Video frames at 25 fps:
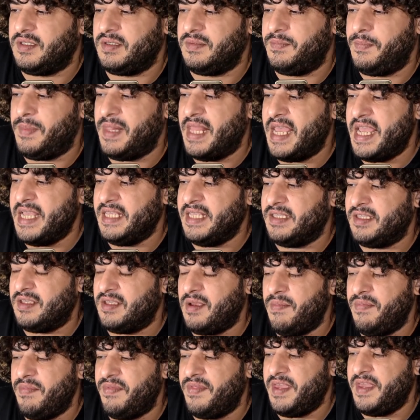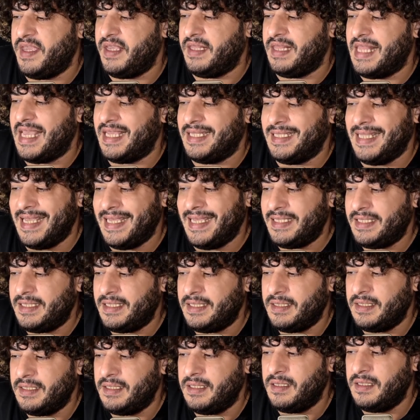playing something like
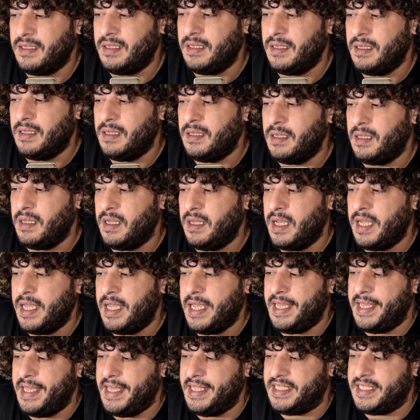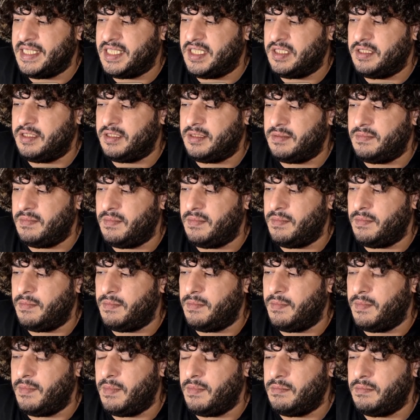this. It's
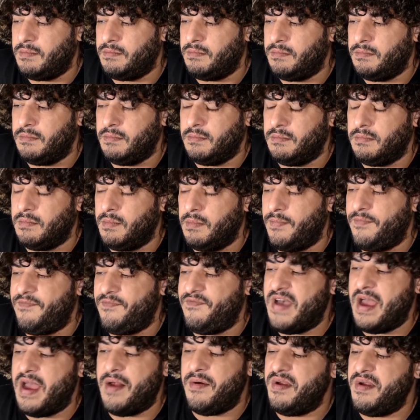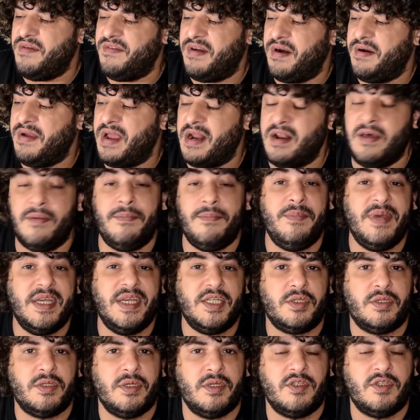very, very
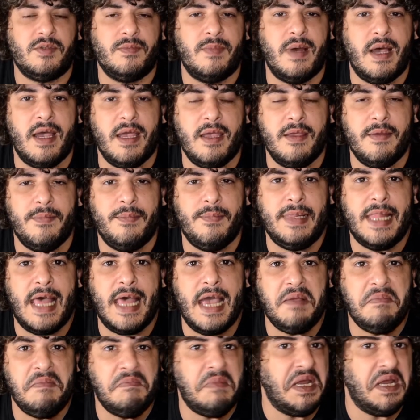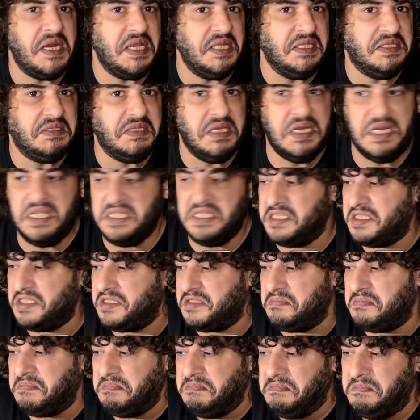unambitious by black, but
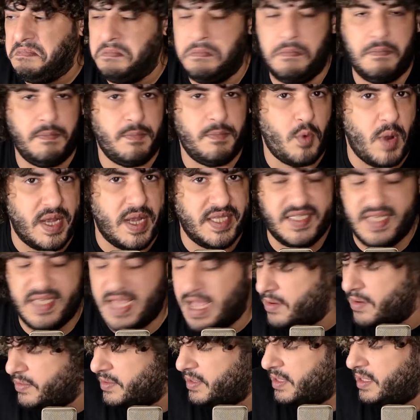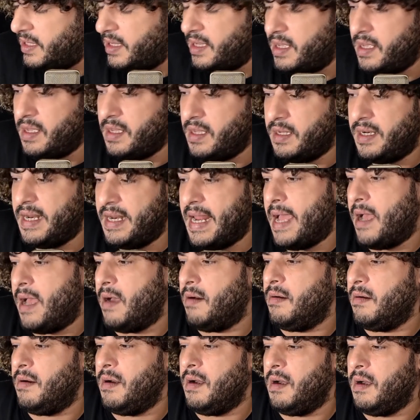it's quite sound.
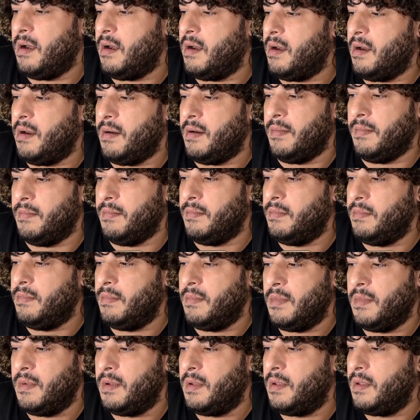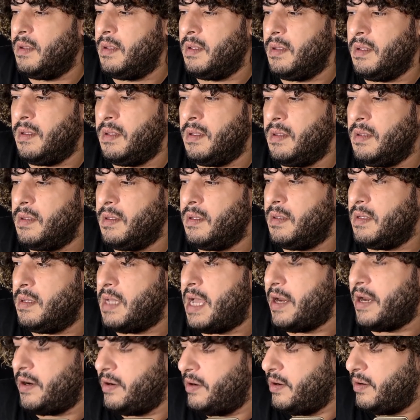Now,
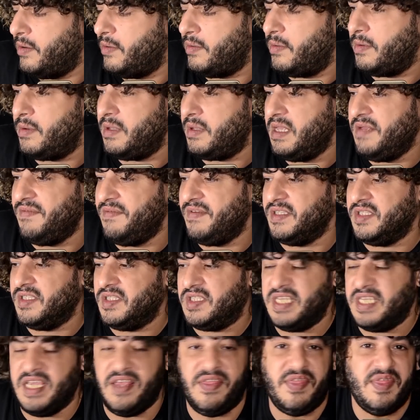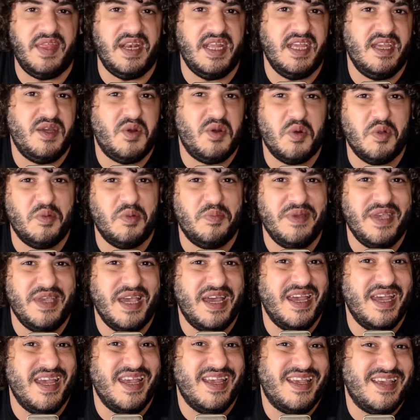I don't know, even c3 could be
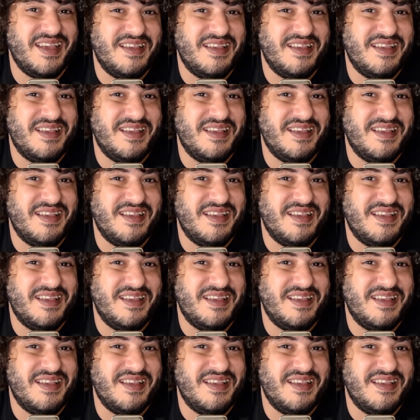a